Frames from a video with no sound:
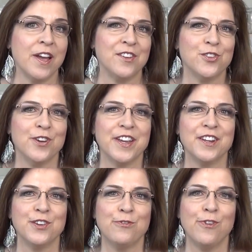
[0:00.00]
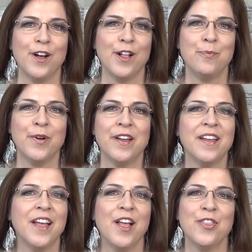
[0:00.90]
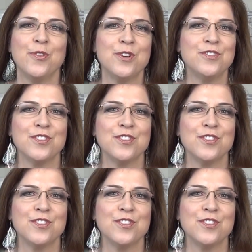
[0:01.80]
entering into fall, but there was